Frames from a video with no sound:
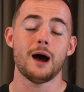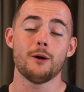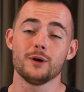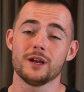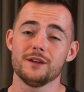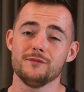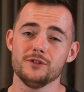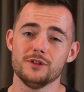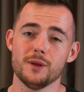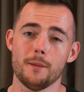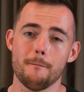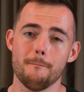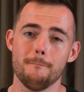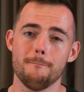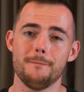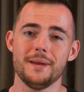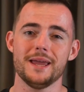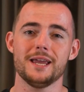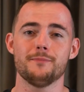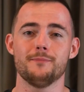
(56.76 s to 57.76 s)
I will give you the
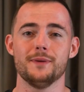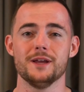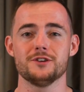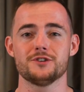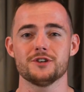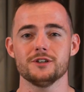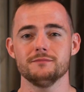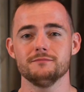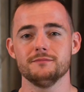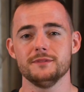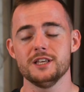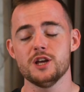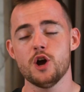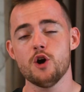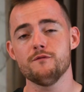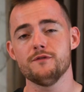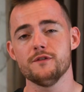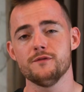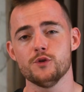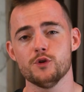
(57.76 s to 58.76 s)
big picture,
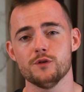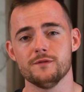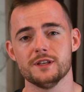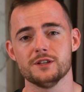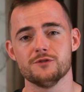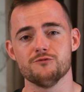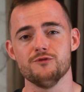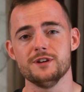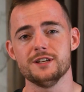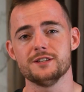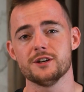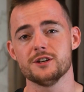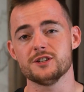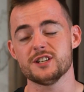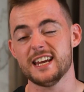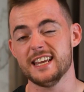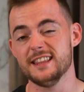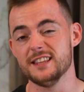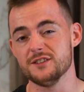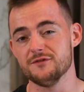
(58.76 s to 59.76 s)
the overview of this
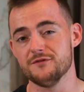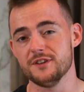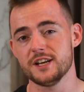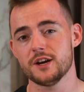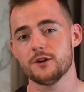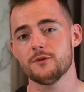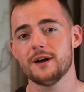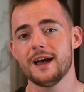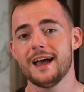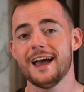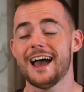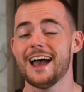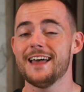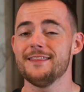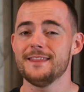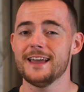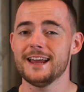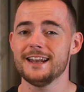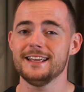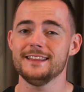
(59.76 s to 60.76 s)
research in this video,
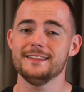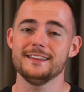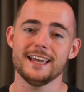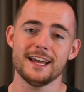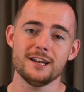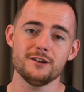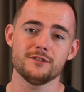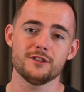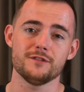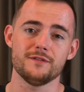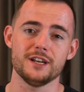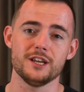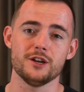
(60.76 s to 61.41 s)
and then in the end of